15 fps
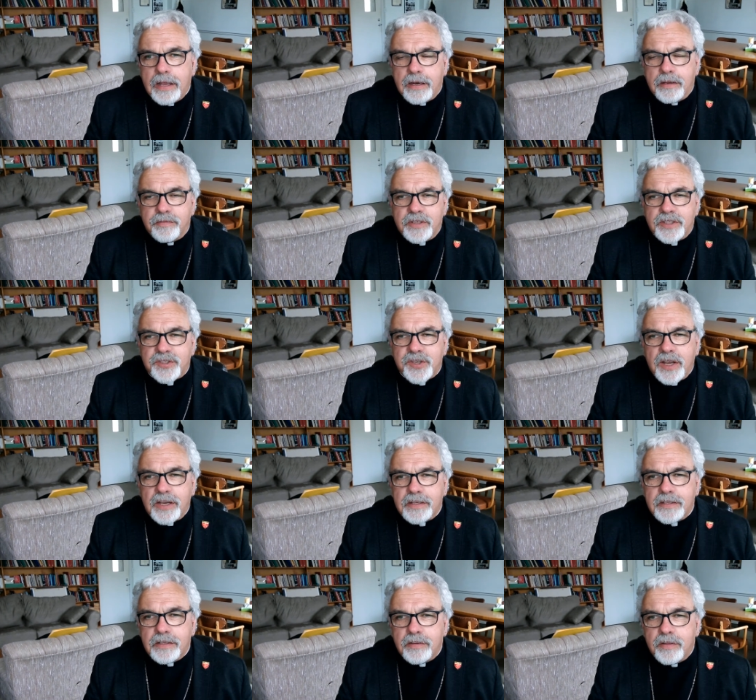and I've
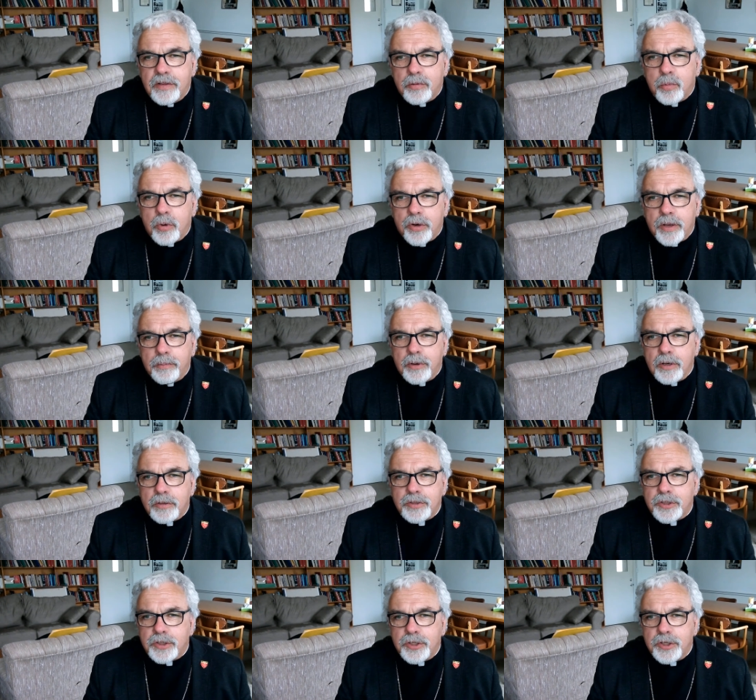decided that what I'm
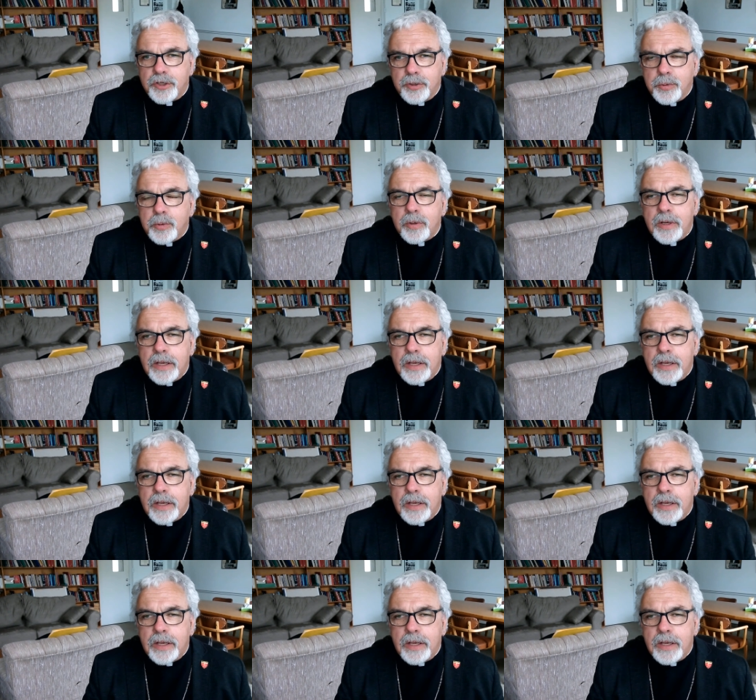going to do